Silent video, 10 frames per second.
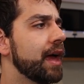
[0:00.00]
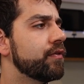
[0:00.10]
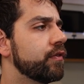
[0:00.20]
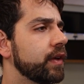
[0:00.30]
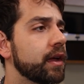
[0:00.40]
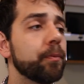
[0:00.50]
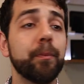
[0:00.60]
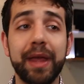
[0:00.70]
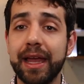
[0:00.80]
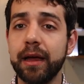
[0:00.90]
everything
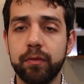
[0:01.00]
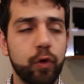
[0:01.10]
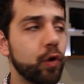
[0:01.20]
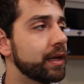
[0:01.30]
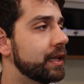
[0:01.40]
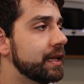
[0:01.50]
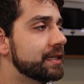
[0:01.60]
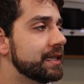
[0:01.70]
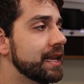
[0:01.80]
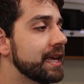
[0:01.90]
bigger, or at
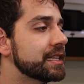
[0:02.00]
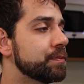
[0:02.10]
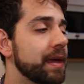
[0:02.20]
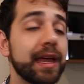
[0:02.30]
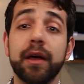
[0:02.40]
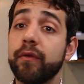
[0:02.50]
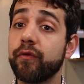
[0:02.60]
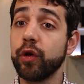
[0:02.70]
least the links bigger,